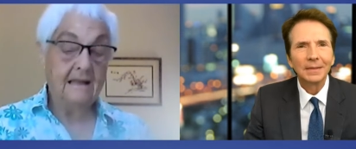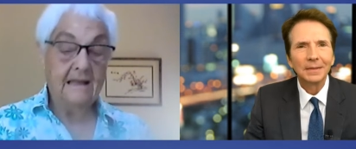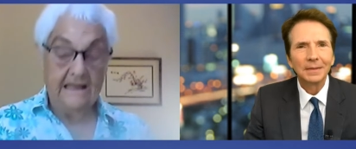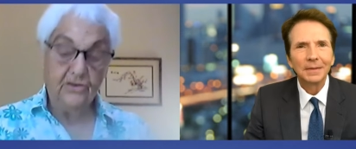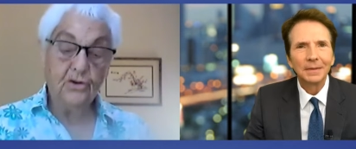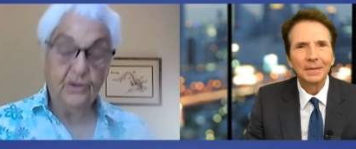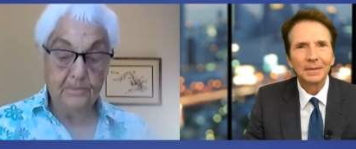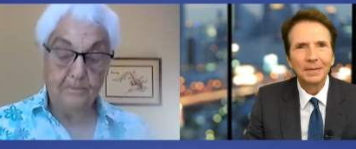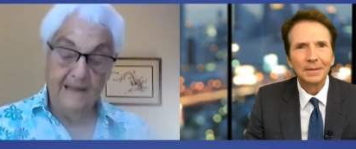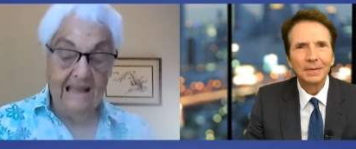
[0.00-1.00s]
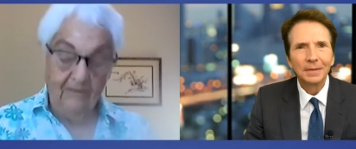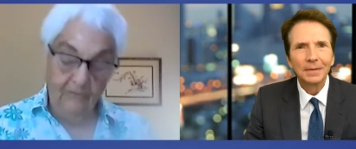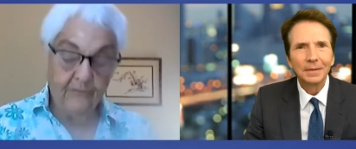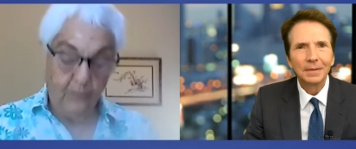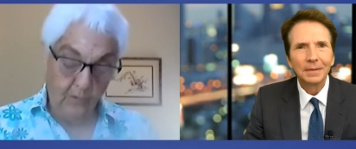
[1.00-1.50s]
Speaker 1: it could
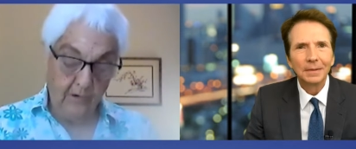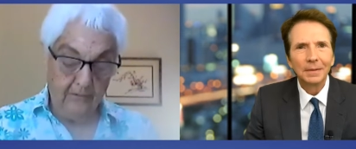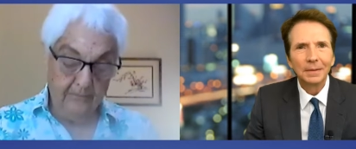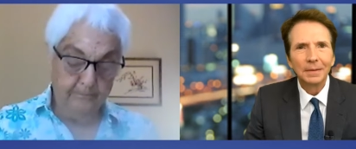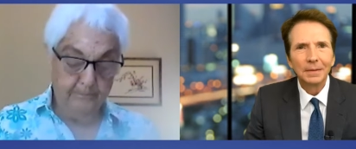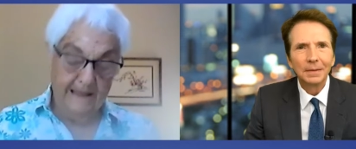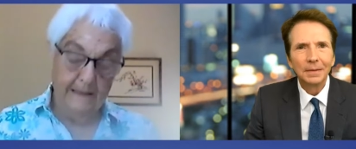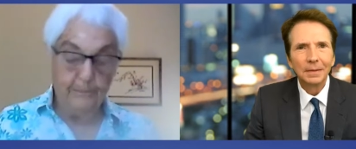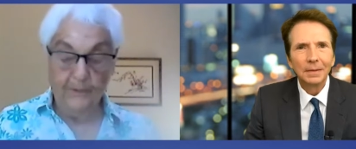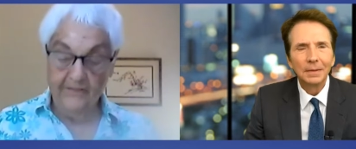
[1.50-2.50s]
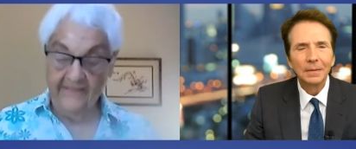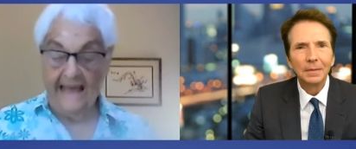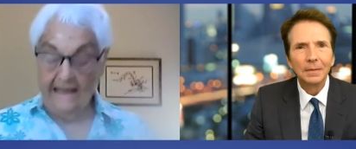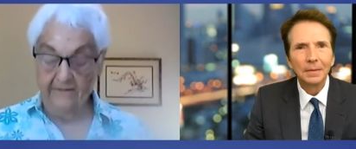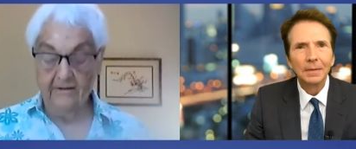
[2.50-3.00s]
be for people
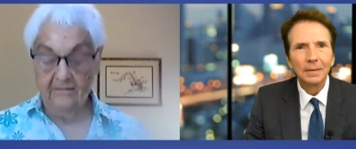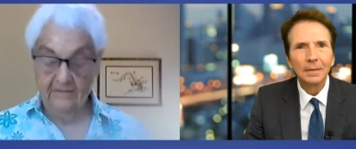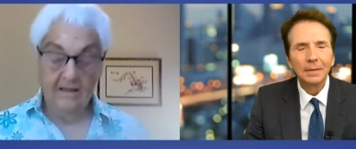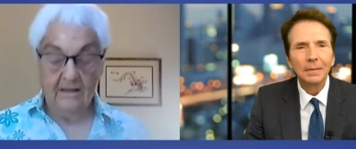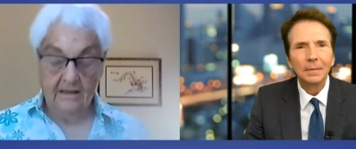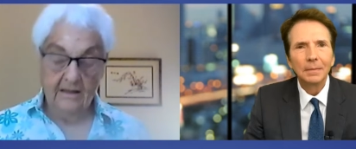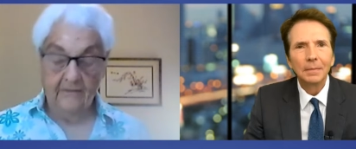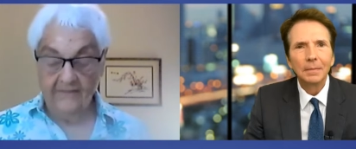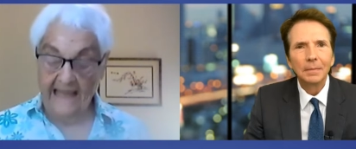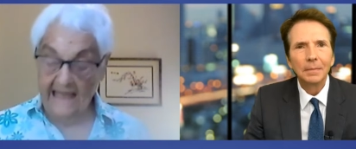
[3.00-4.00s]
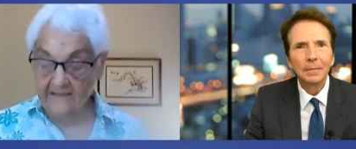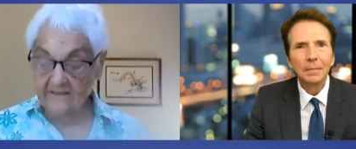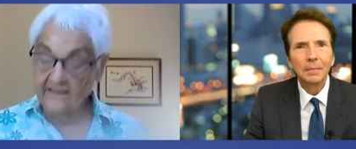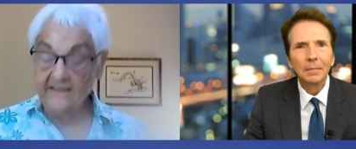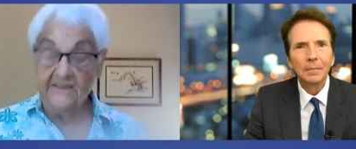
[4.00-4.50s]
that that
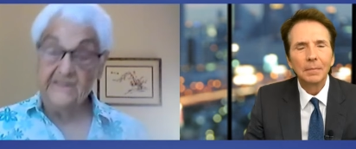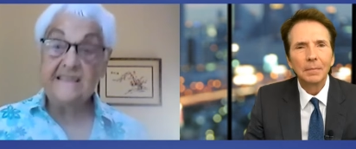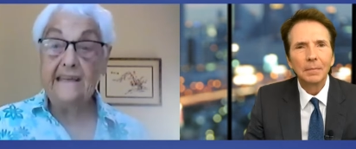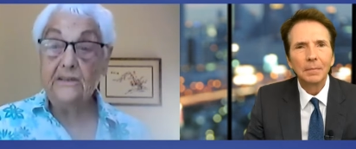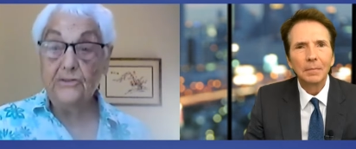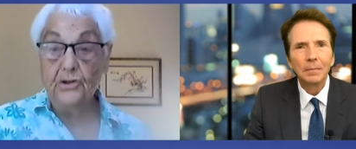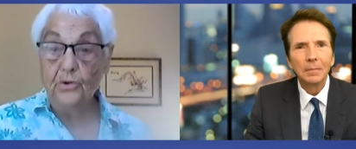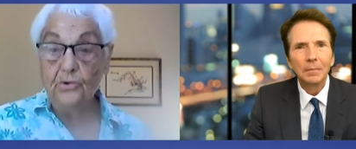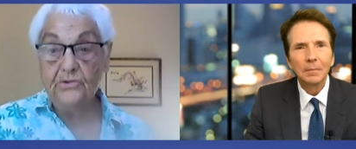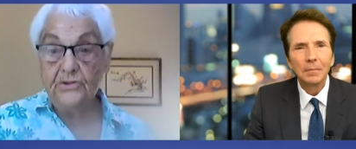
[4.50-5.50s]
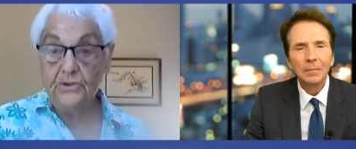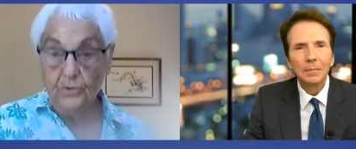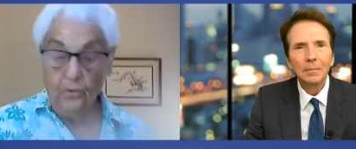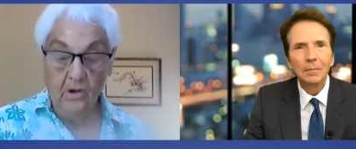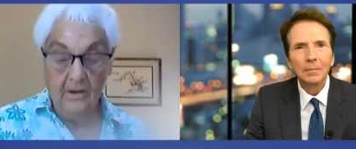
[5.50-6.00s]
continue
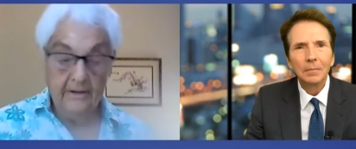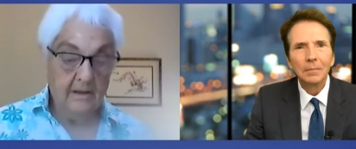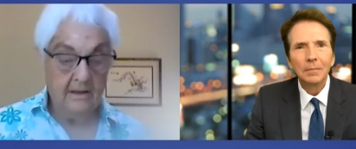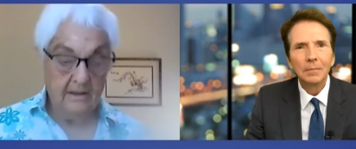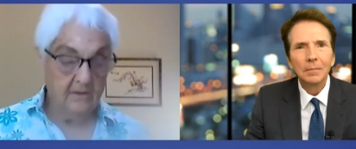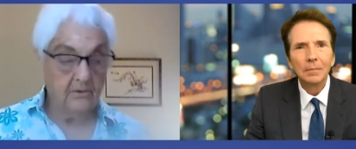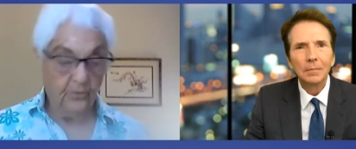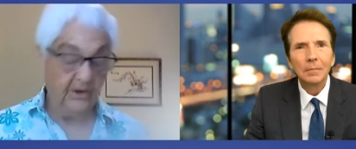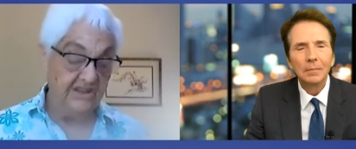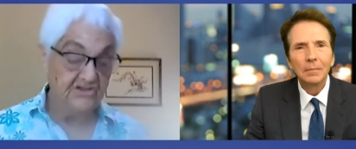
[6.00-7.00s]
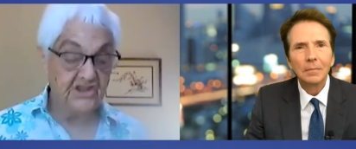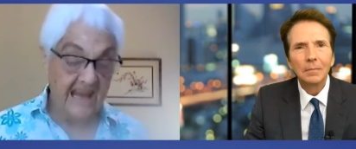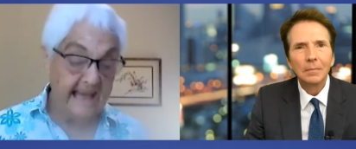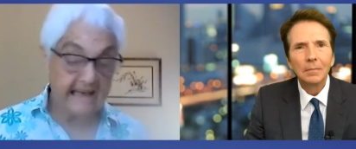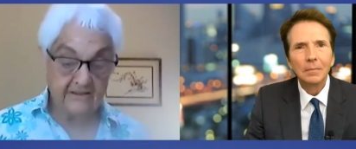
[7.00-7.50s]
to
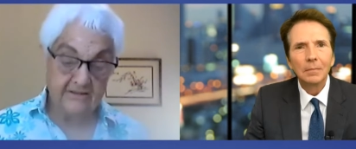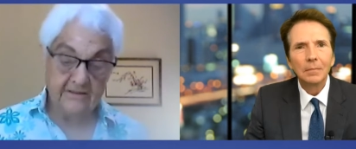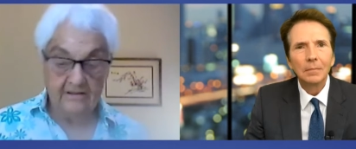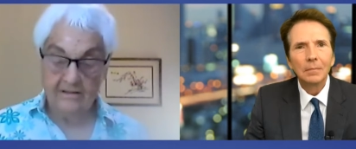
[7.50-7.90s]
reject